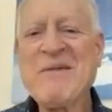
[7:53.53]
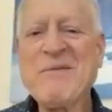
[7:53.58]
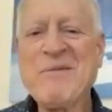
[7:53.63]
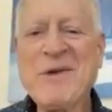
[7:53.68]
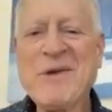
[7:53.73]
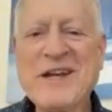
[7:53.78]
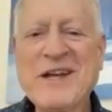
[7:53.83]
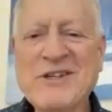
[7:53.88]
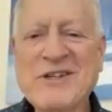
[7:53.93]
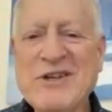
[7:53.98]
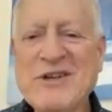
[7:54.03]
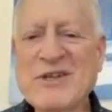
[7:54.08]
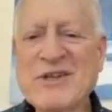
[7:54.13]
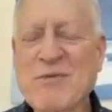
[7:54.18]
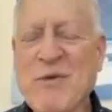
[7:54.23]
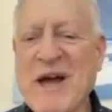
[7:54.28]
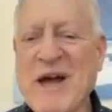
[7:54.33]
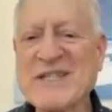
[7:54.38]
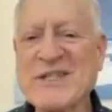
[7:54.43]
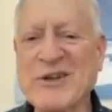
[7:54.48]
we could use
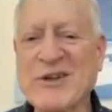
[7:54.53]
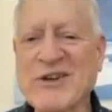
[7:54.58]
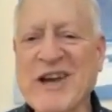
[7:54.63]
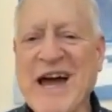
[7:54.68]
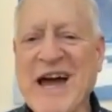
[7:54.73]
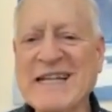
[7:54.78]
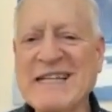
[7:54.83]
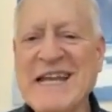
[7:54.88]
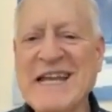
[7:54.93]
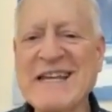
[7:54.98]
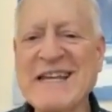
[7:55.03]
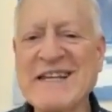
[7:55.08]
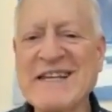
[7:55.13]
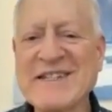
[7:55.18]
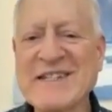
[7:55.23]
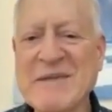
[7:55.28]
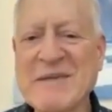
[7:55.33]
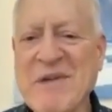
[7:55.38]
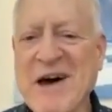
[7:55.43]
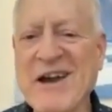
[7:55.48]
Western
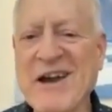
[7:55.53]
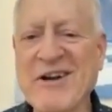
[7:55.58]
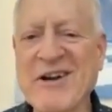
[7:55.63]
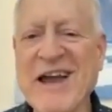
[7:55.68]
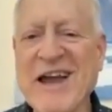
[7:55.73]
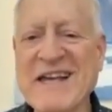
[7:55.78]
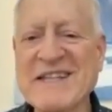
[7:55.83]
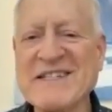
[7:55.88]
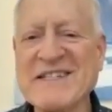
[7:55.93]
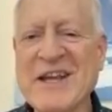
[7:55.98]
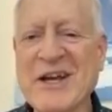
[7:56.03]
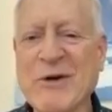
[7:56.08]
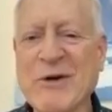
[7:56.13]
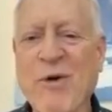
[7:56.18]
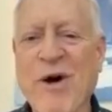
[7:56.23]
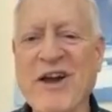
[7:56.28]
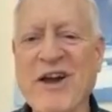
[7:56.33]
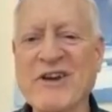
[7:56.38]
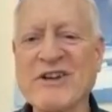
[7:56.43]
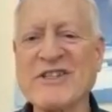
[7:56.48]
ideas to modernize their
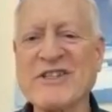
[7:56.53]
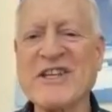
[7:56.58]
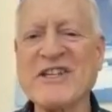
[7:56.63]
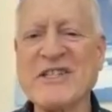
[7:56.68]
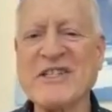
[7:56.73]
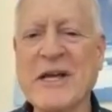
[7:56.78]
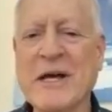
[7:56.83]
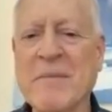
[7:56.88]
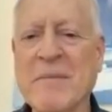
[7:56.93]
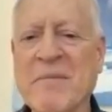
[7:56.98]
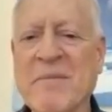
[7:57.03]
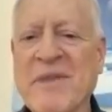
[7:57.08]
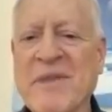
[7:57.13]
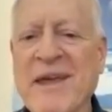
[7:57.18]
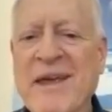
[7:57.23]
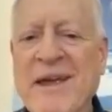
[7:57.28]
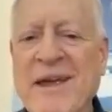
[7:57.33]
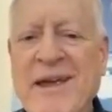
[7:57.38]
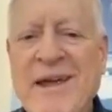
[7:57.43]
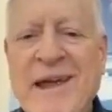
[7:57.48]
water system.
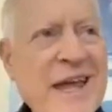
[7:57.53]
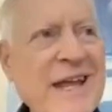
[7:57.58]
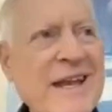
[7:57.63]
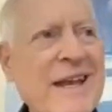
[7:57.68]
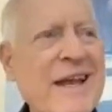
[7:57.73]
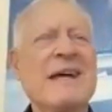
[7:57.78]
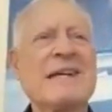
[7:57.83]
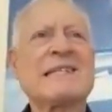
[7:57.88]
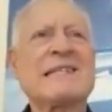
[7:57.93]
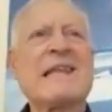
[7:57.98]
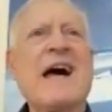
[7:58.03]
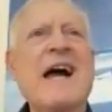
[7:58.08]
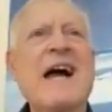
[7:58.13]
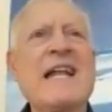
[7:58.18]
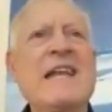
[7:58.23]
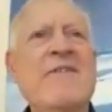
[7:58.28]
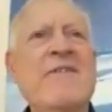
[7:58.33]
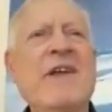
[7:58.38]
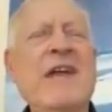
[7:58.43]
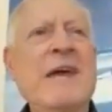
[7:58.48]
Then a
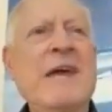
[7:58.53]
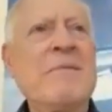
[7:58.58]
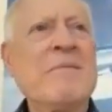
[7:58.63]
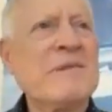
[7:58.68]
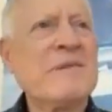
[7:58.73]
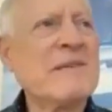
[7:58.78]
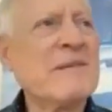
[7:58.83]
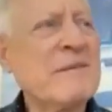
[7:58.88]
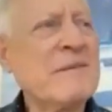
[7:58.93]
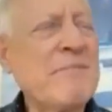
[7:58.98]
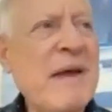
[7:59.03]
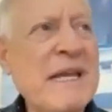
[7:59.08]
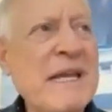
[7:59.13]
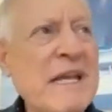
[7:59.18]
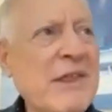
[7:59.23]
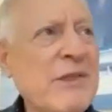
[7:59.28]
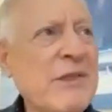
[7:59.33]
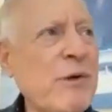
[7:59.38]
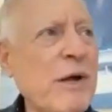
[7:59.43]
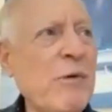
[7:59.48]
slide of him
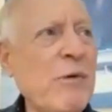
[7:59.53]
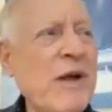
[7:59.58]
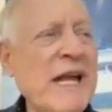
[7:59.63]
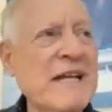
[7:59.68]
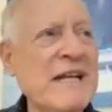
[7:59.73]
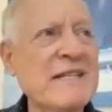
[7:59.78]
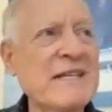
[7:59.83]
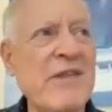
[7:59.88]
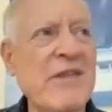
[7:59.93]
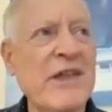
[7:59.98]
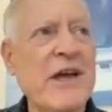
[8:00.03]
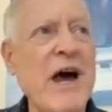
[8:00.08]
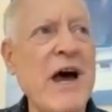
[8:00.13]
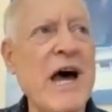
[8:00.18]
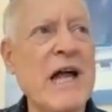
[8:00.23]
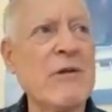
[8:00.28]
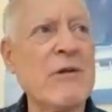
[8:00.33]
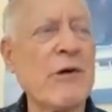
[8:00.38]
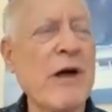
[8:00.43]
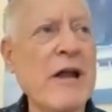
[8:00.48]
spending 3 weeks on the
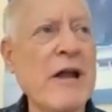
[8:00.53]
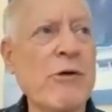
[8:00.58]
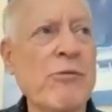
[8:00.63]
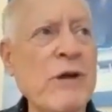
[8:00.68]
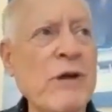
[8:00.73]
Colorado